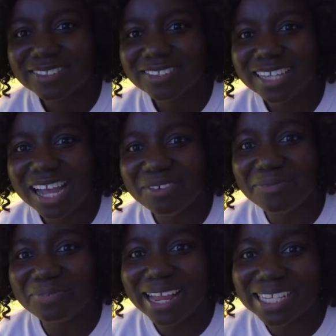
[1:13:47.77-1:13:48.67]
Have a
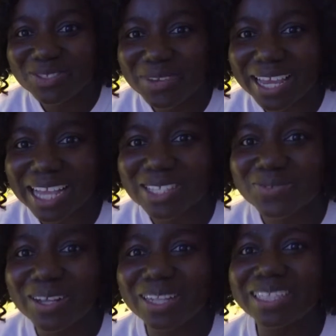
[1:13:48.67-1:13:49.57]
blessed week as
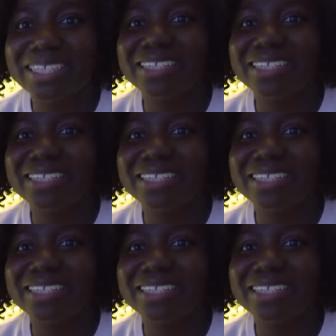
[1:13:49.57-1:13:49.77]
well.